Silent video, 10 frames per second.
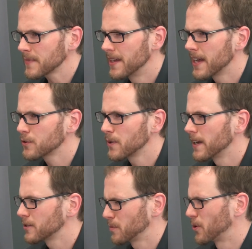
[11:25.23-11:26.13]
And that's what I
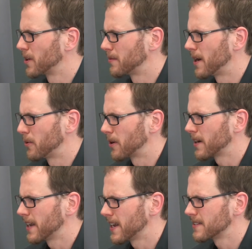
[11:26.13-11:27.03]
explore in my
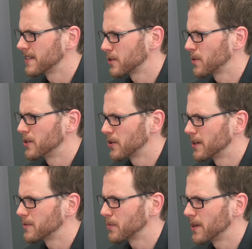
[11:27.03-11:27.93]
work, I guess. And that's where I draw
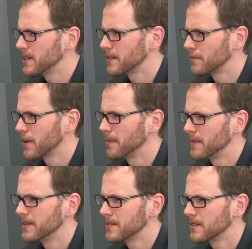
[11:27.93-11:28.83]
inspiration from
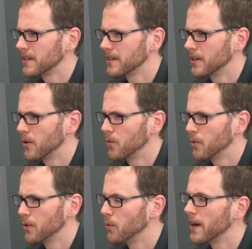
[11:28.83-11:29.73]
is, you know,
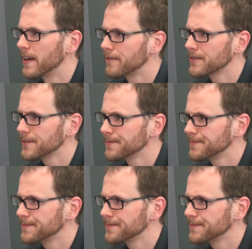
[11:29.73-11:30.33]
the what ifs.